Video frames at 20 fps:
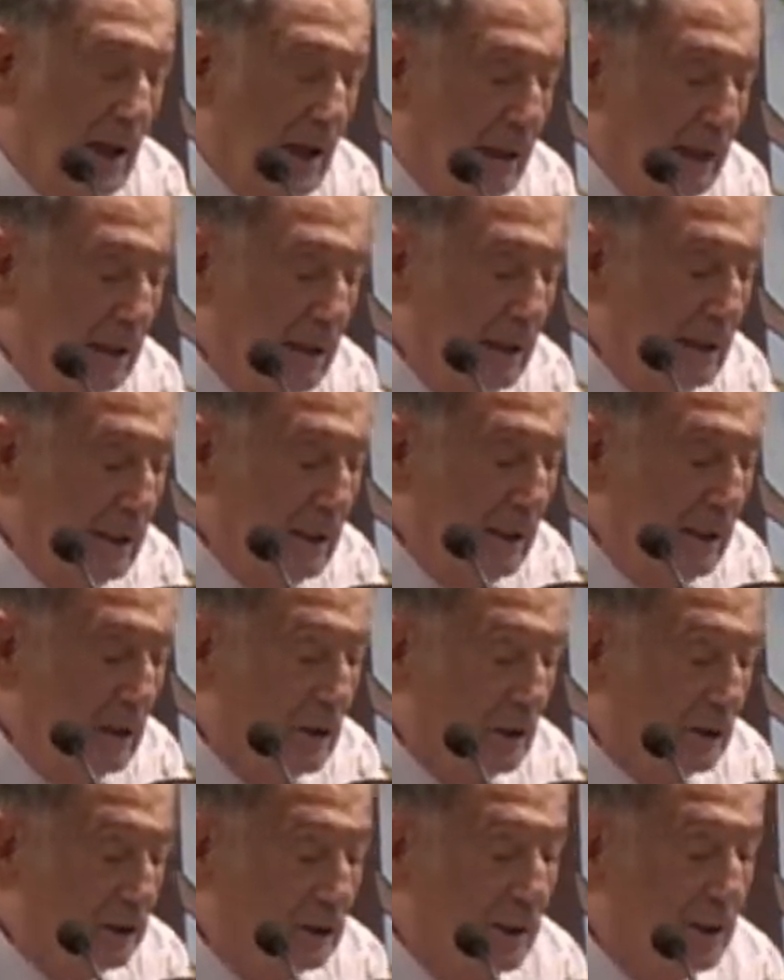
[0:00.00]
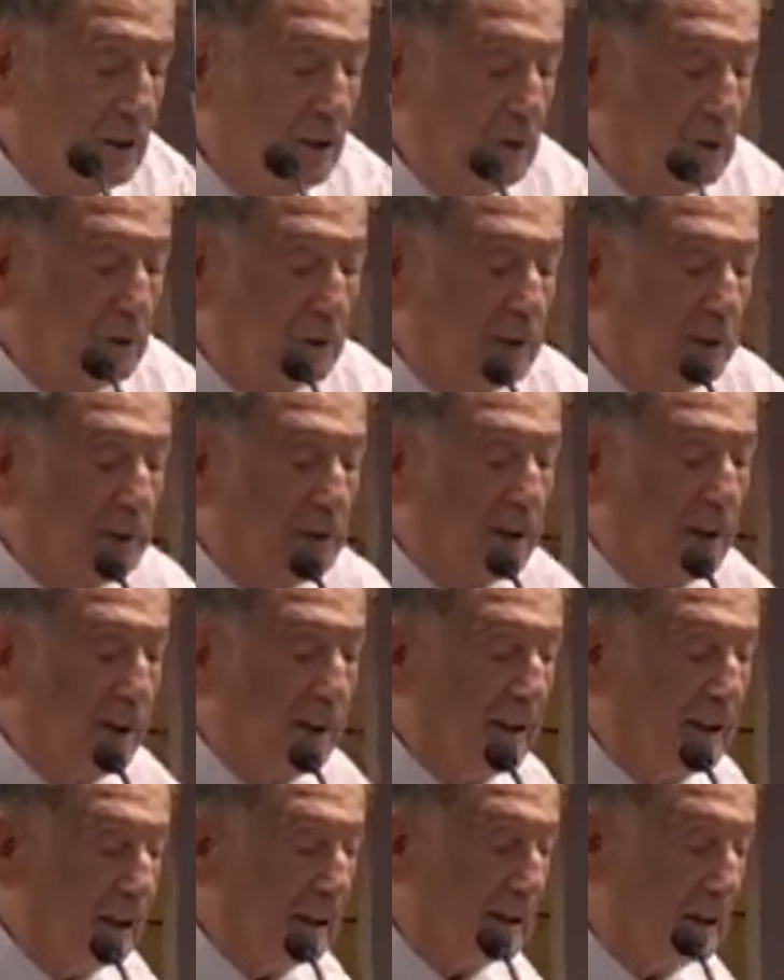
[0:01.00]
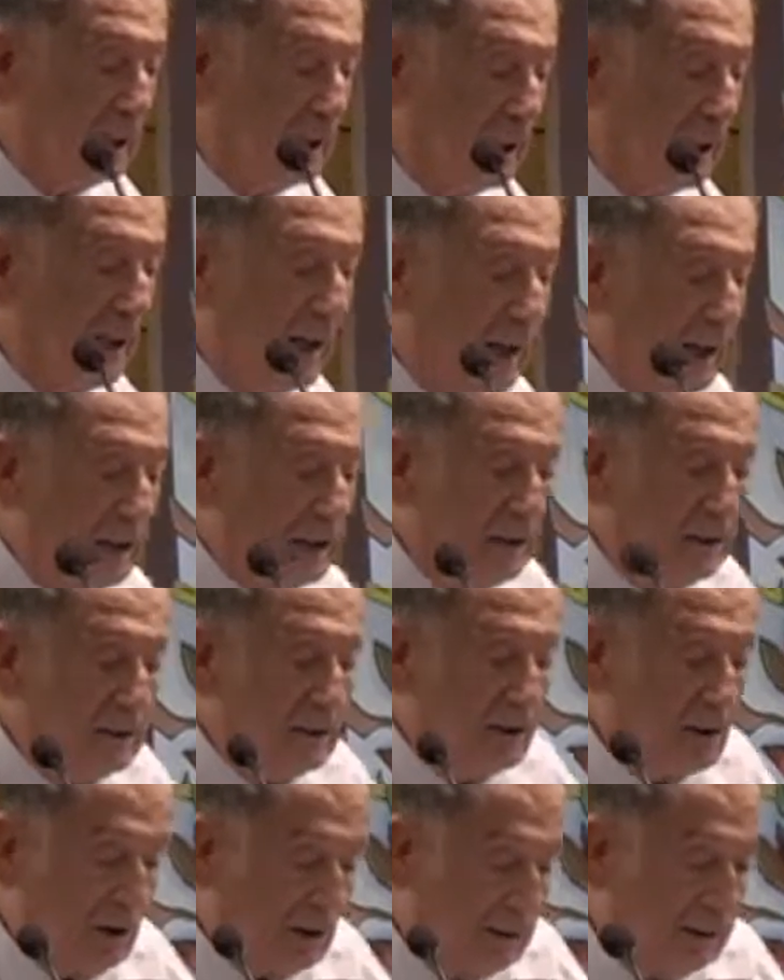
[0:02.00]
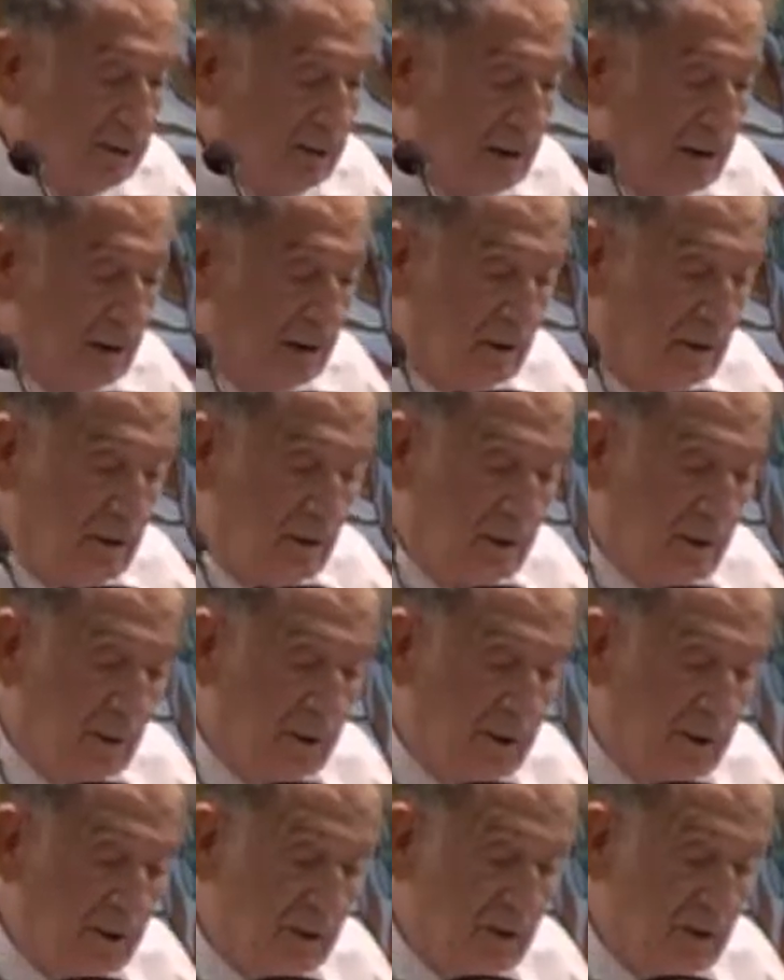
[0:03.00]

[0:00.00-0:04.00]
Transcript: And then he continues to say that they are in conflict with